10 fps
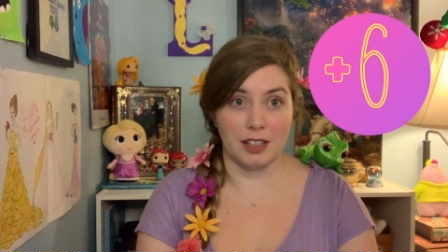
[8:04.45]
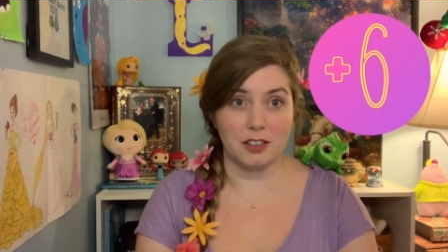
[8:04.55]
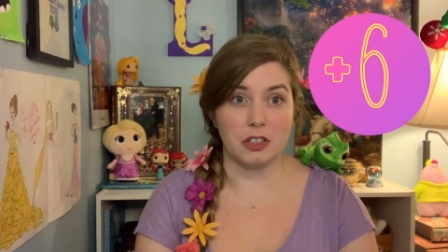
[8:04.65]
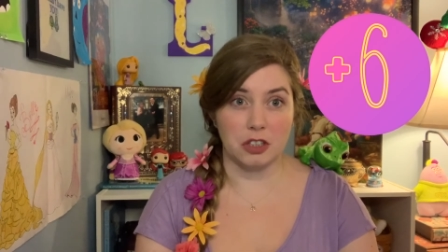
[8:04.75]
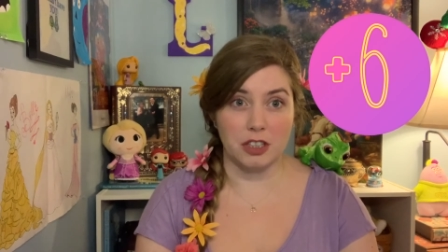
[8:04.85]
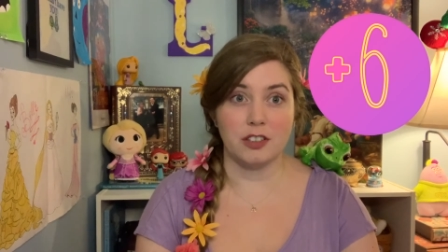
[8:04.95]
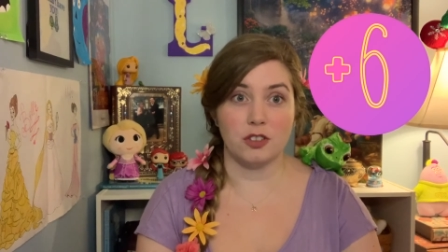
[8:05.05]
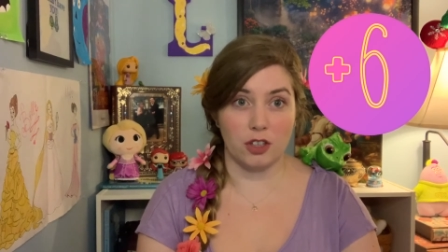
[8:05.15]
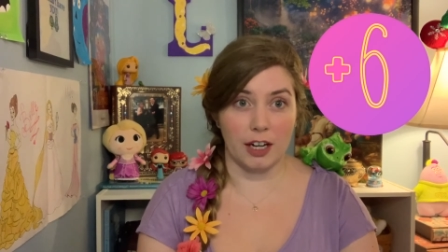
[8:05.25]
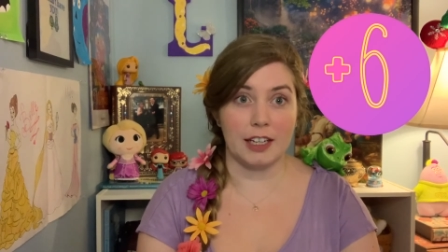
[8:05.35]
That's good.
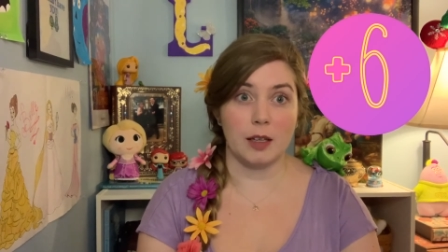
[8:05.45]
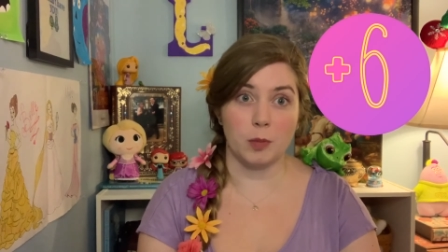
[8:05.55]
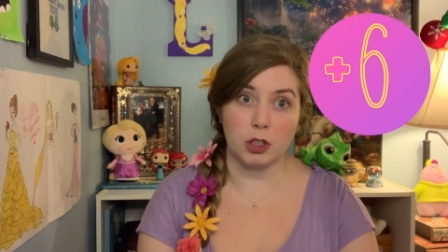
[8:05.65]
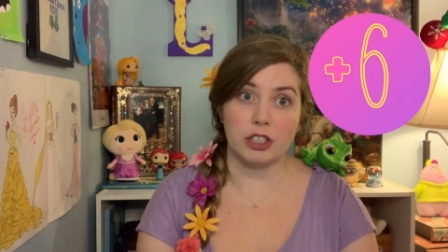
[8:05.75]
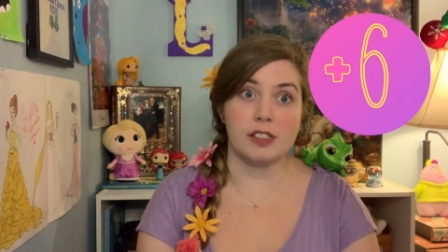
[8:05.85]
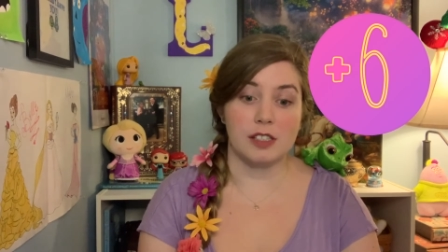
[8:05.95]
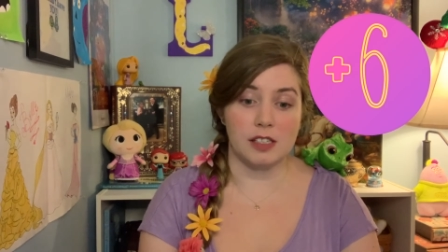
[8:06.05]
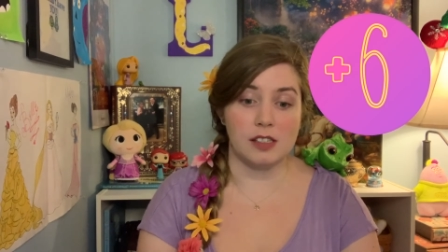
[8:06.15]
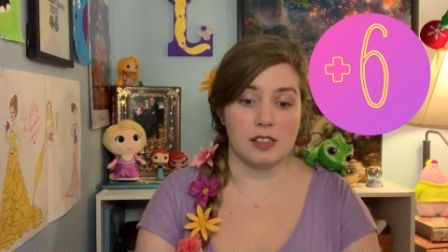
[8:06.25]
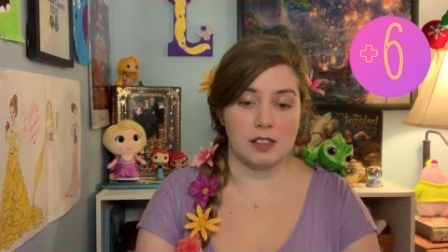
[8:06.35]
Trying to keep your
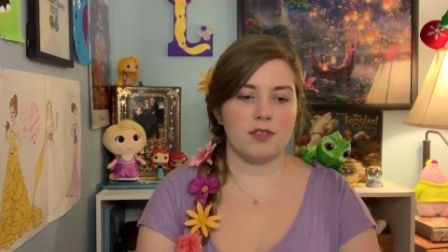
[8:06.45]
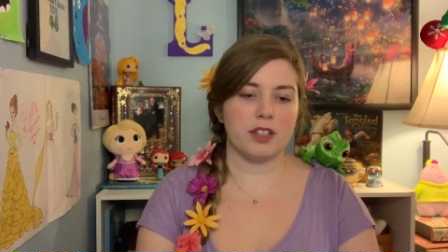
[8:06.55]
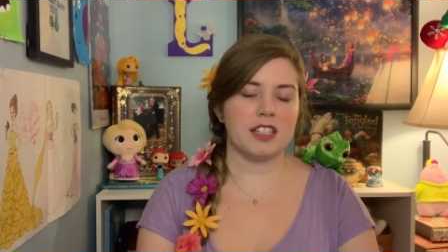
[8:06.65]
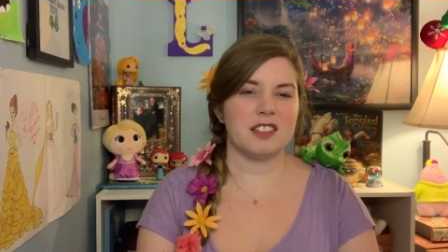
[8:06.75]
distance. Flynn